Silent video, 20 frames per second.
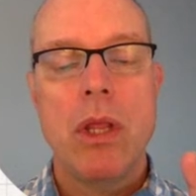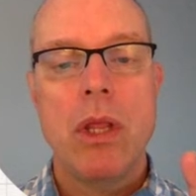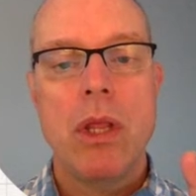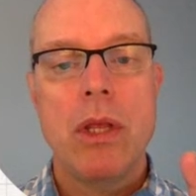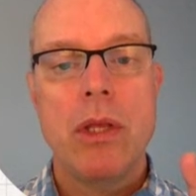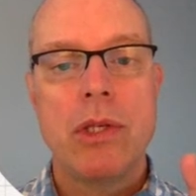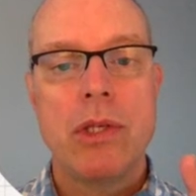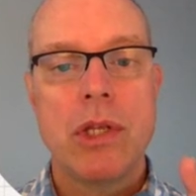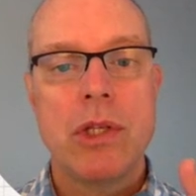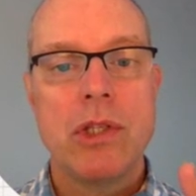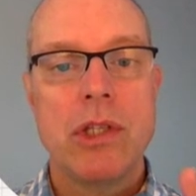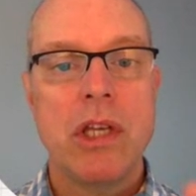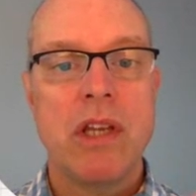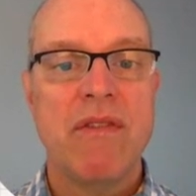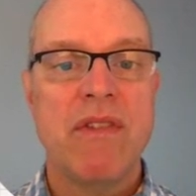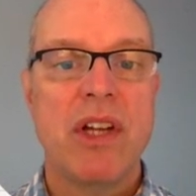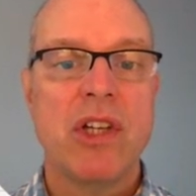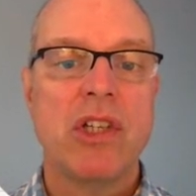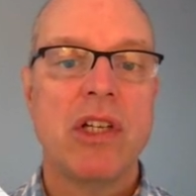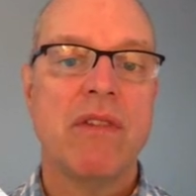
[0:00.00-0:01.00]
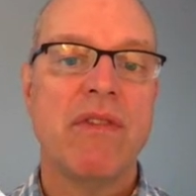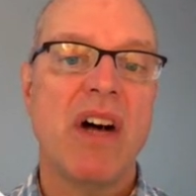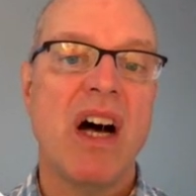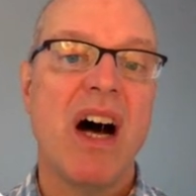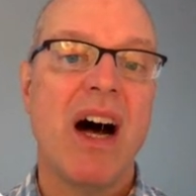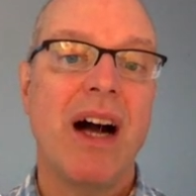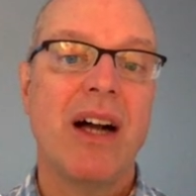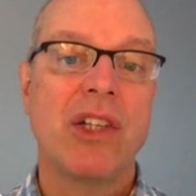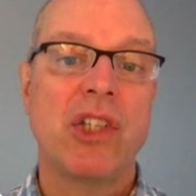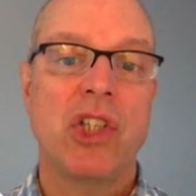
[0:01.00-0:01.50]
since the invention of
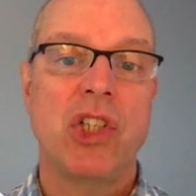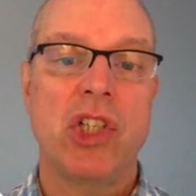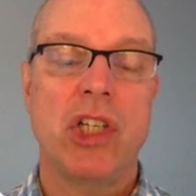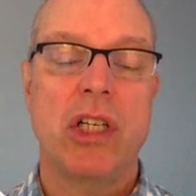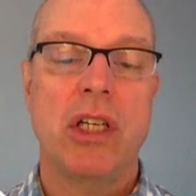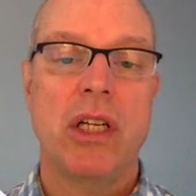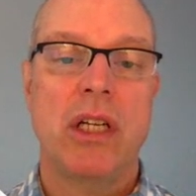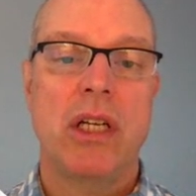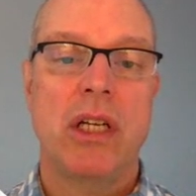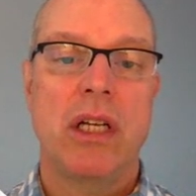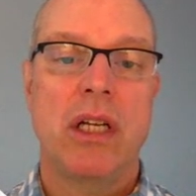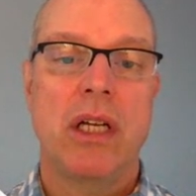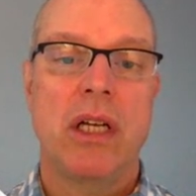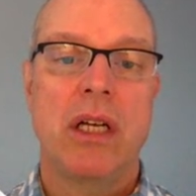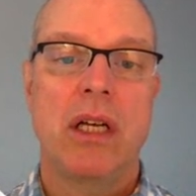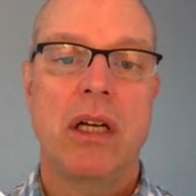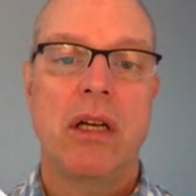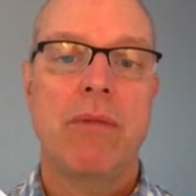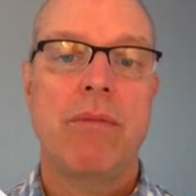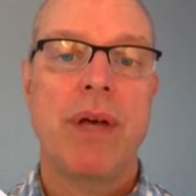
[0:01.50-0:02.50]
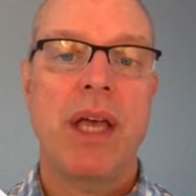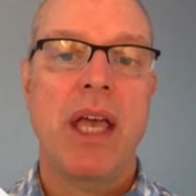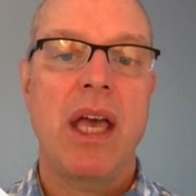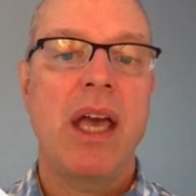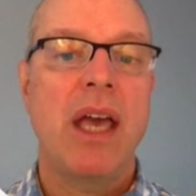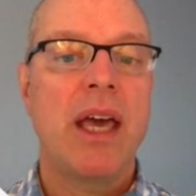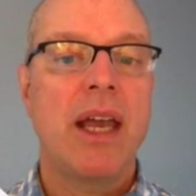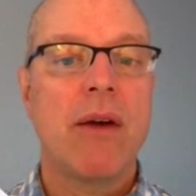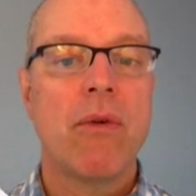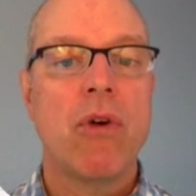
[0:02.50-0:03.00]
oxygen by
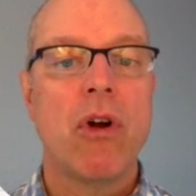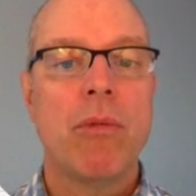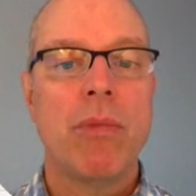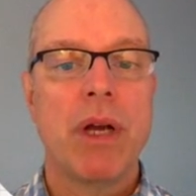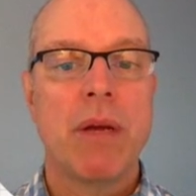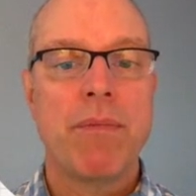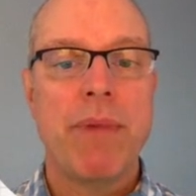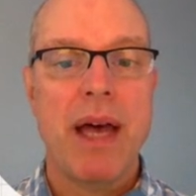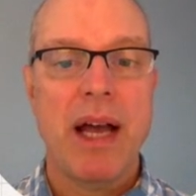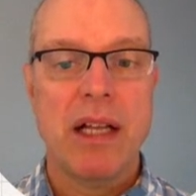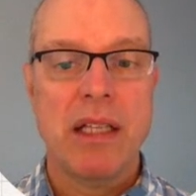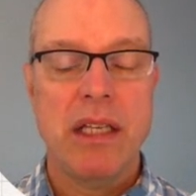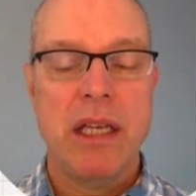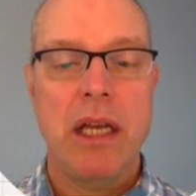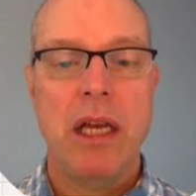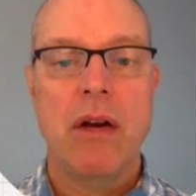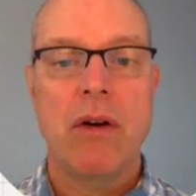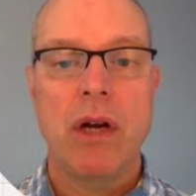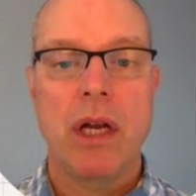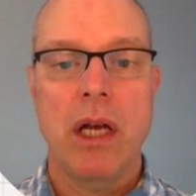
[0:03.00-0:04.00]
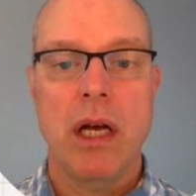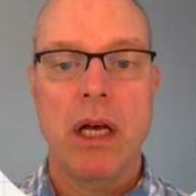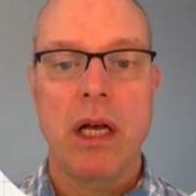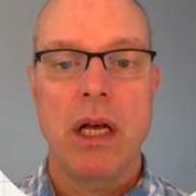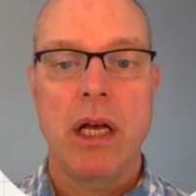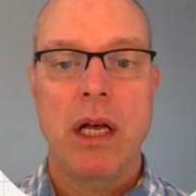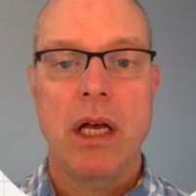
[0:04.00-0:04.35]
anaerobic bacteria